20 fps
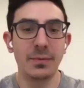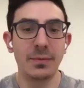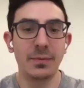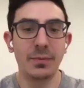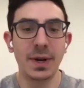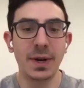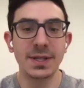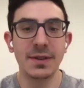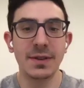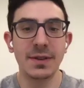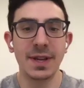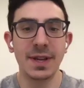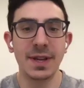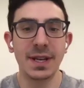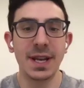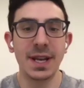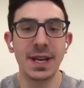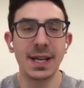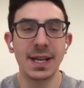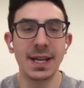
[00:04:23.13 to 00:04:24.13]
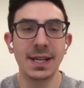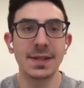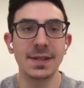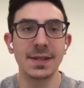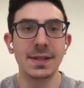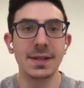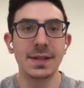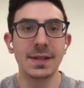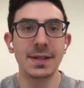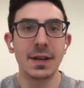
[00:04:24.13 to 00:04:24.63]
impressive and
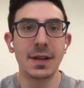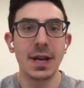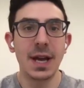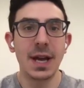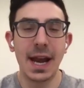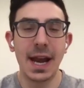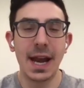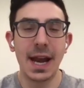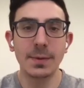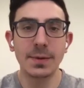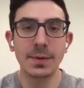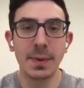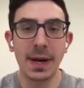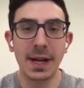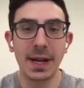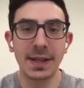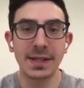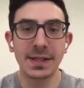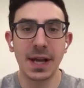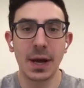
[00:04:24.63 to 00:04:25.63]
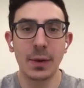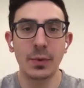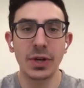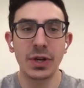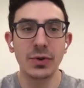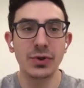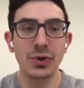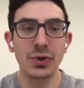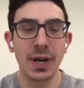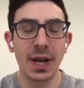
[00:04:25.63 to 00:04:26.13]
and at hubspot at the time
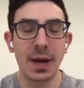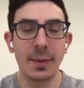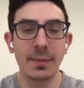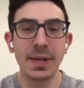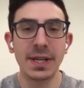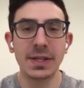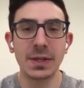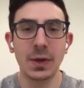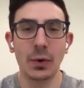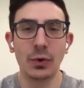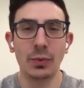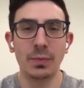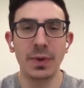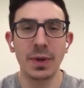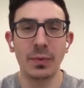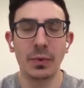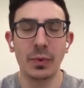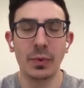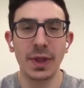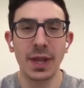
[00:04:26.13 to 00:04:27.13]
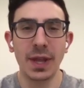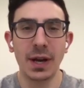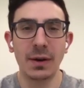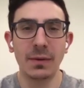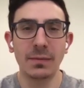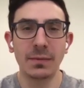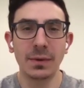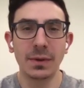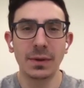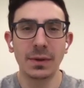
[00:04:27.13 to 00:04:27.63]
when you joined how many total people were
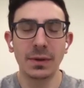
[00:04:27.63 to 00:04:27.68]
there